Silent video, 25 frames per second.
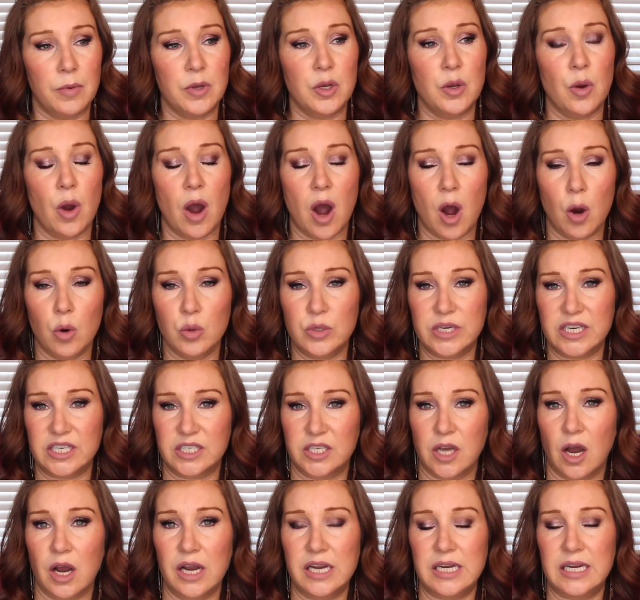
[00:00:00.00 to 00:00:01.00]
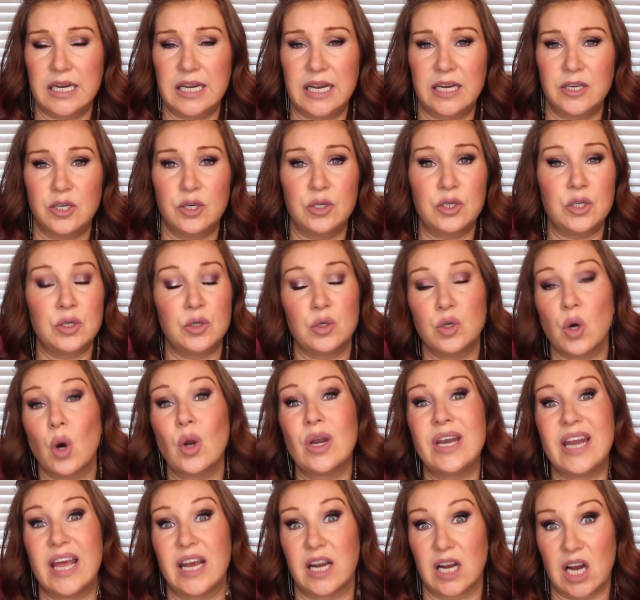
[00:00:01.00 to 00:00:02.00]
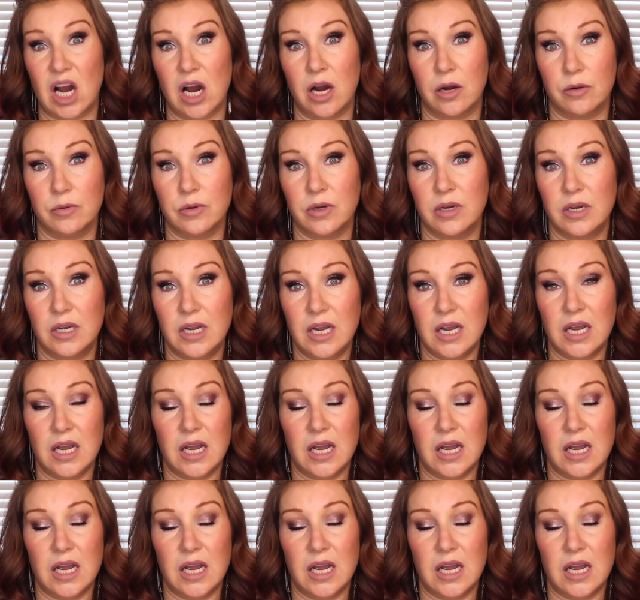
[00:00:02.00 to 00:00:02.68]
You hold it tightly and you do not let go.